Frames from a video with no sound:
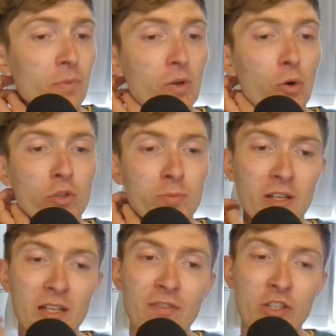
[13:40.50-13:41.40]

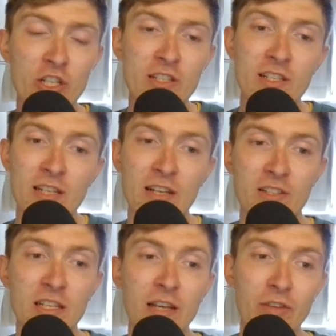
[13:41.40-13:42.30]
Ultimately, the GC tends
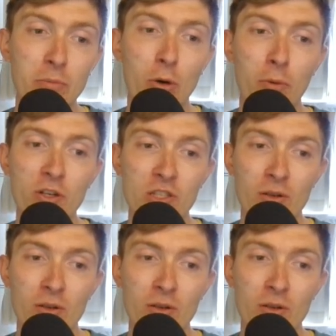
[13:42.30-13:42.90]
to give you more points,